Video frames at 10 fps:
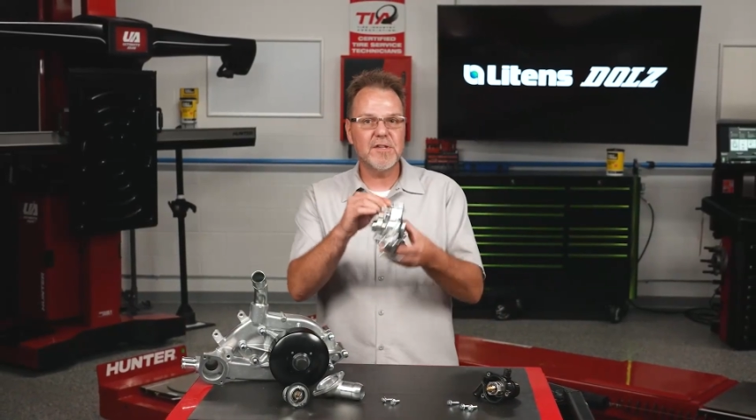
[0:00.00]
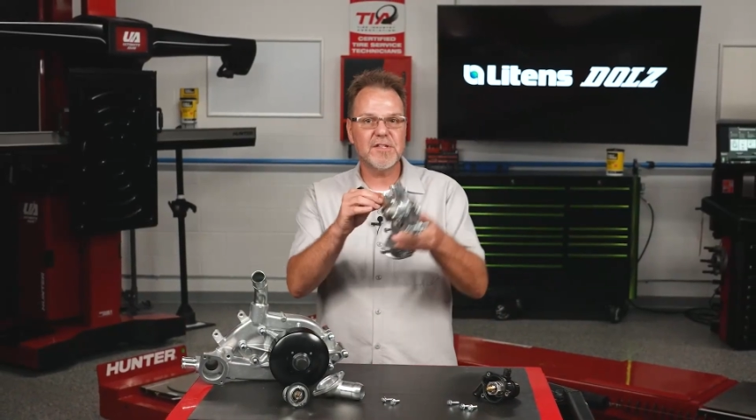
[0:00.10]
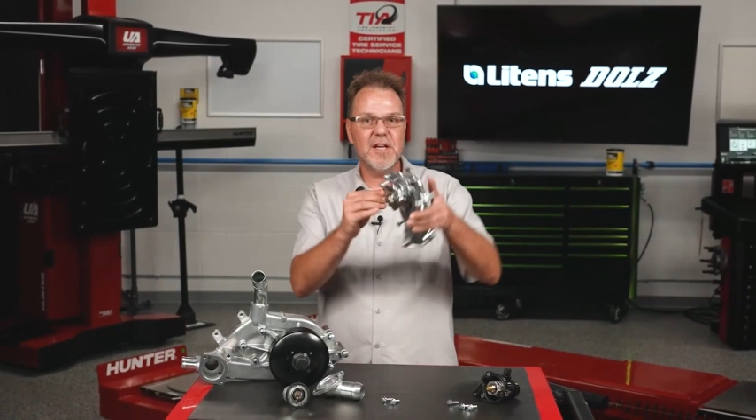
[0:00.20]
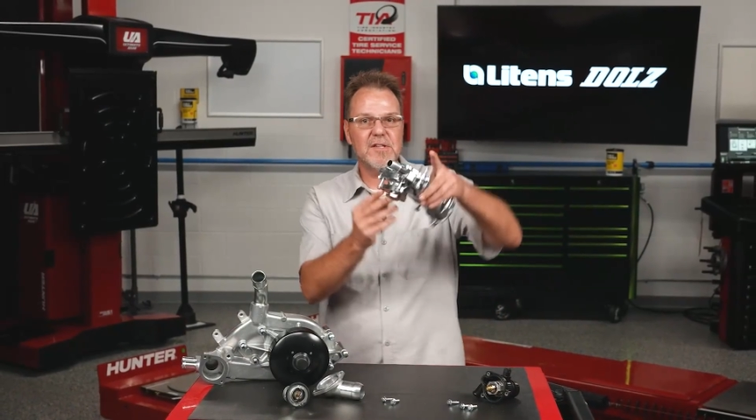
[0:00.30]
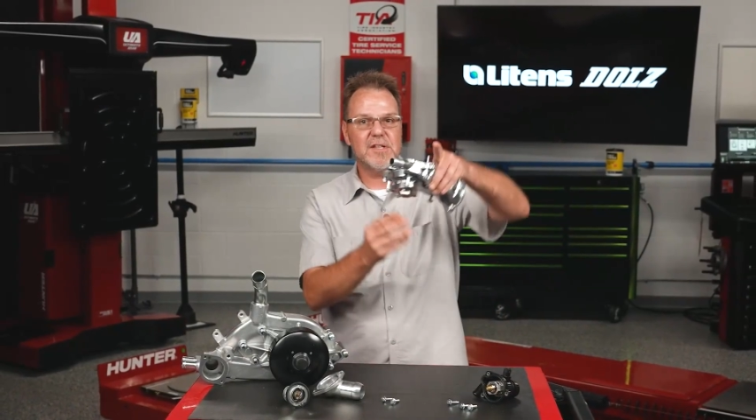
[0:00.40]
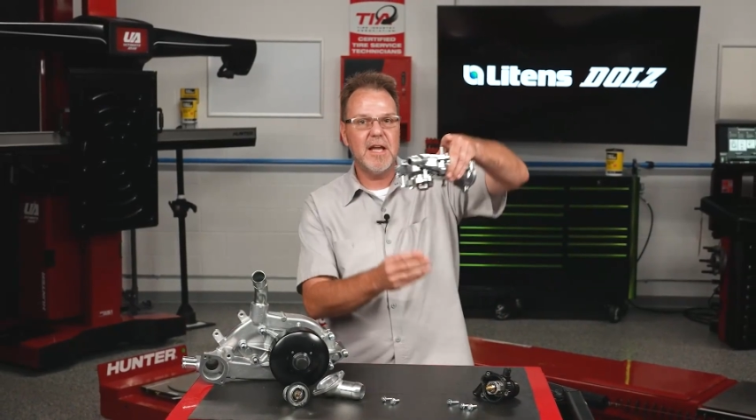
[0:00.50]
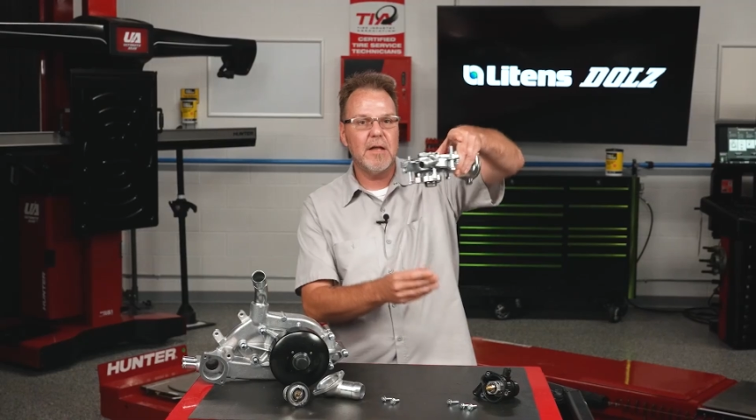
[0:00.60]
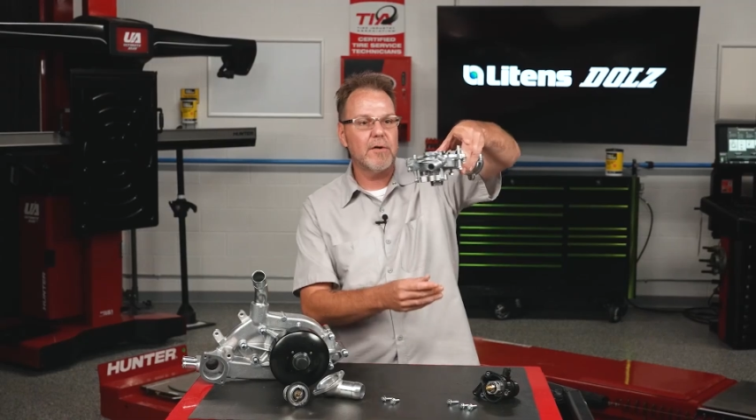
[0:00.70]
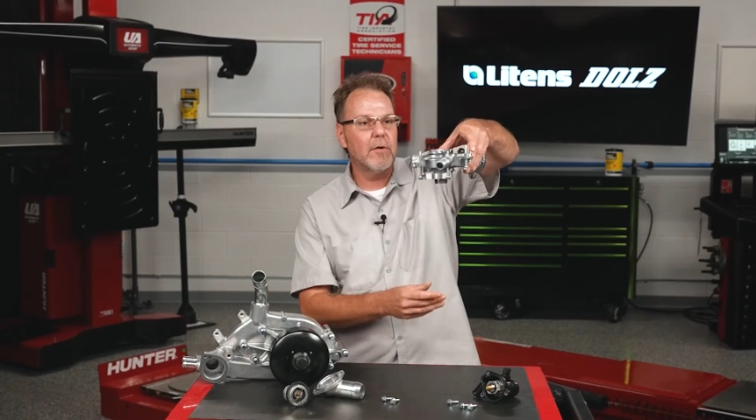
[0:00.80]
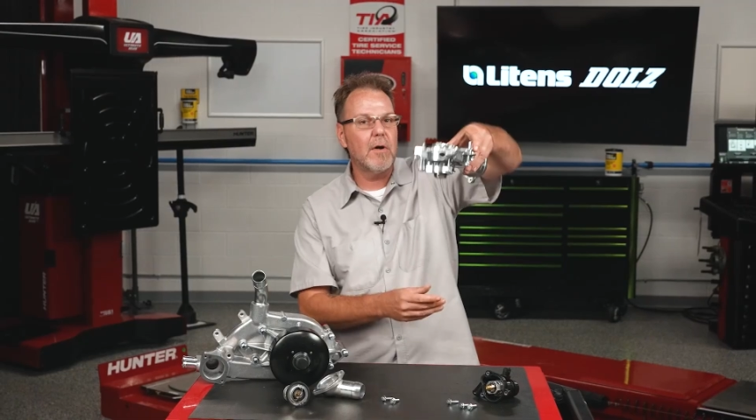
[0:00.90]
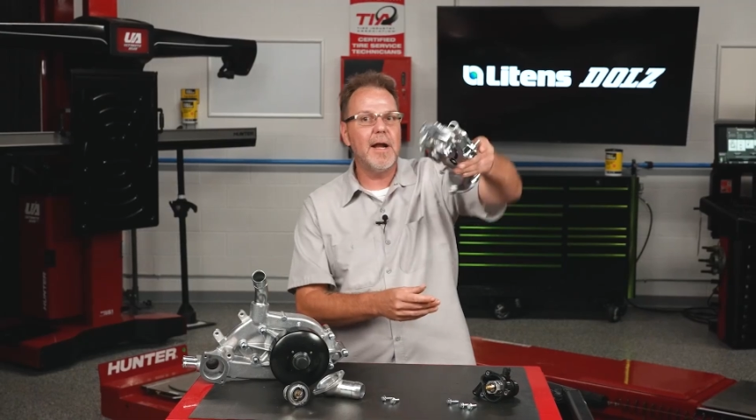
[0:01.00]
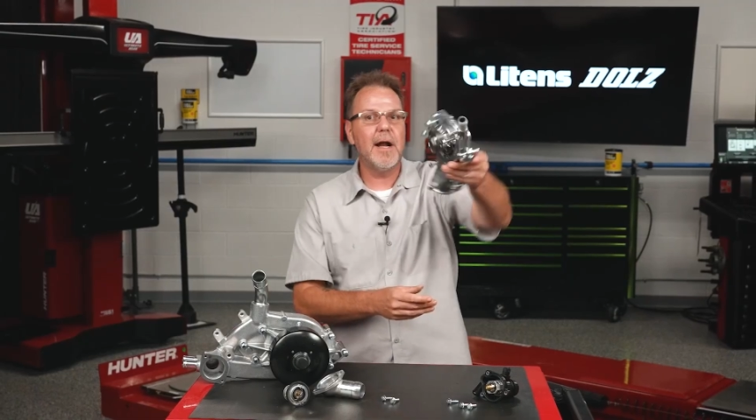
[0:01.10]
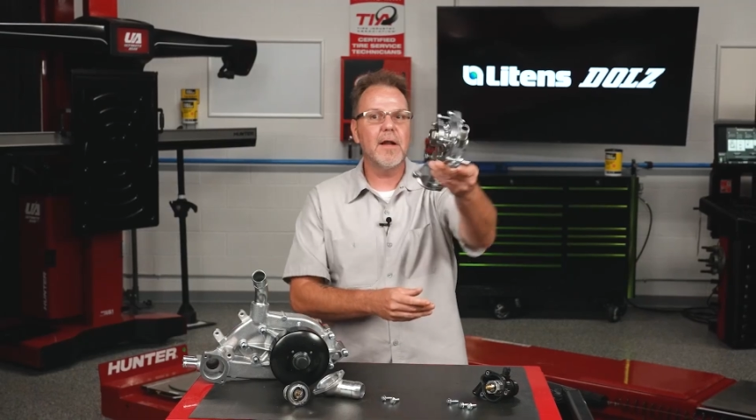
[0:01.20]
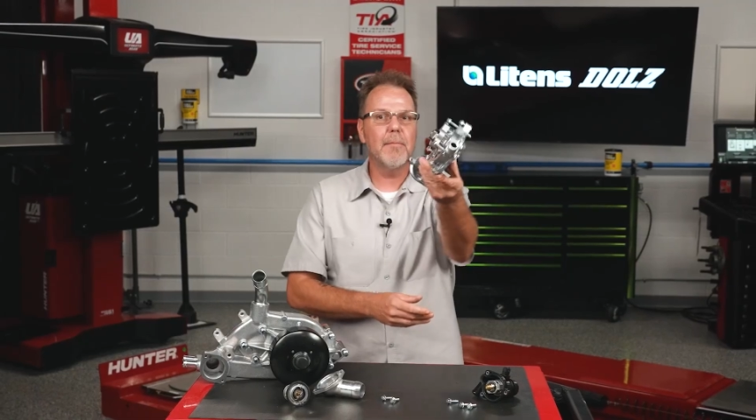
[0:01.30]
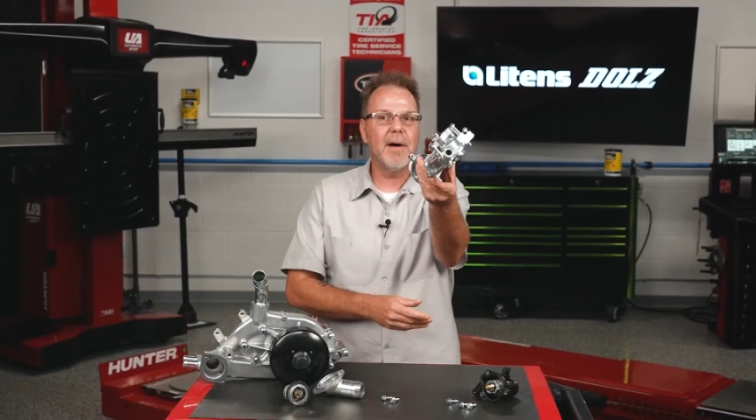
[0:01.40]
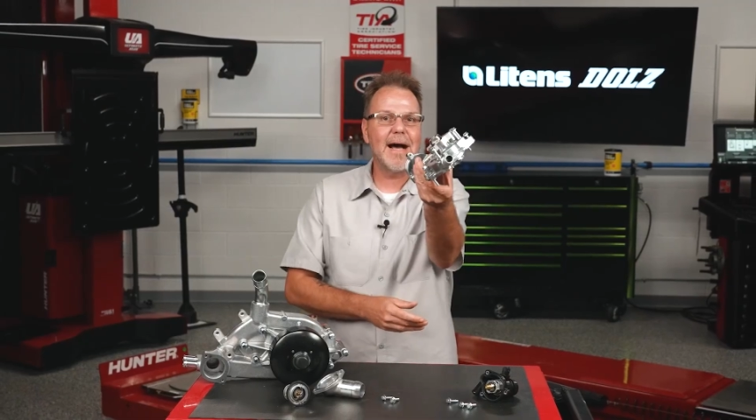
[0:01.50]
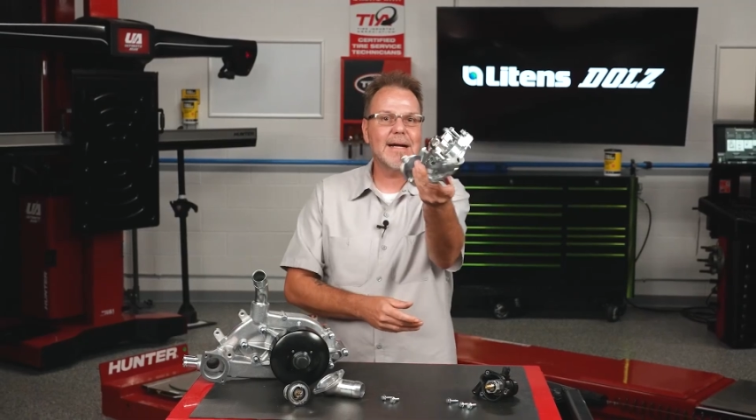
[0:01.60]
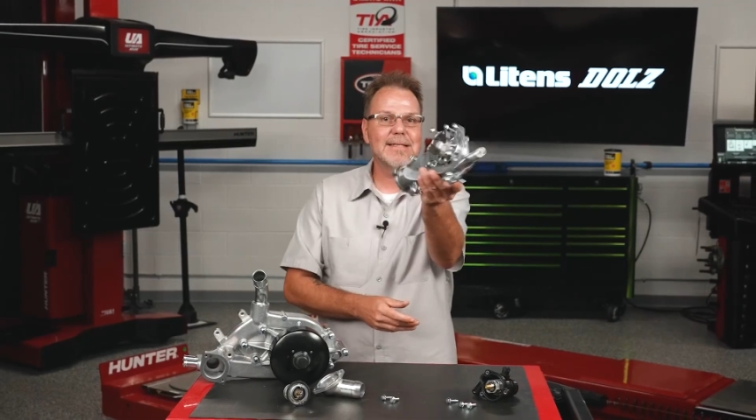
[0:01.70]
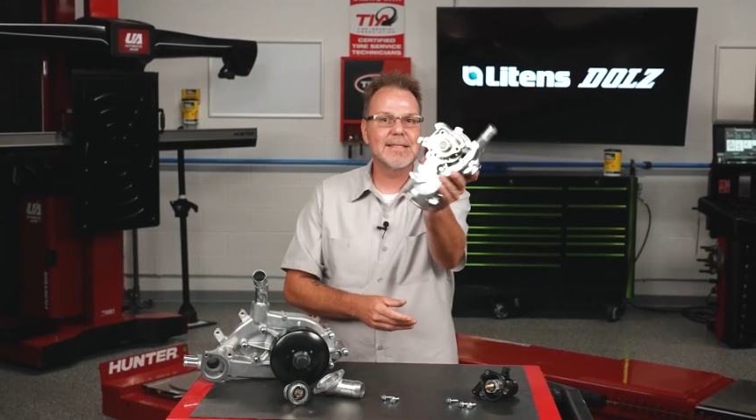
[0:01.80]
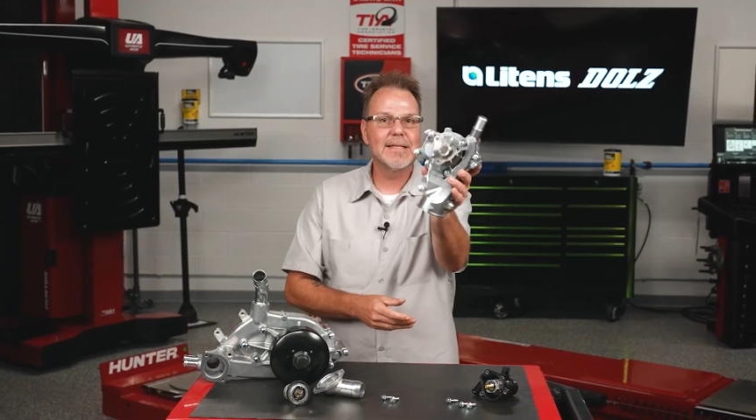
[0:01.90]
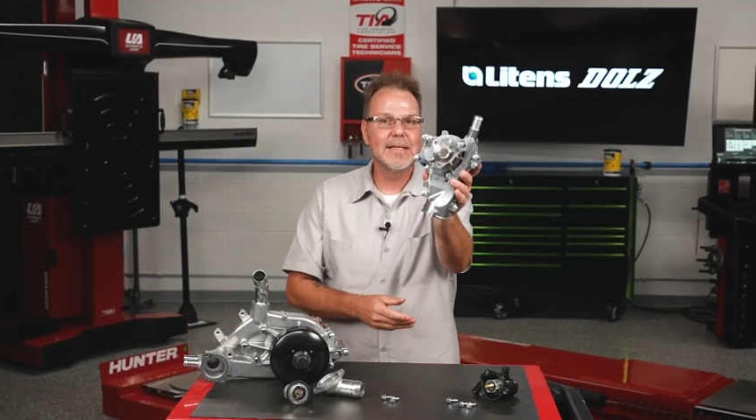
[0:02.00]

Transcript: stays together right out of the box.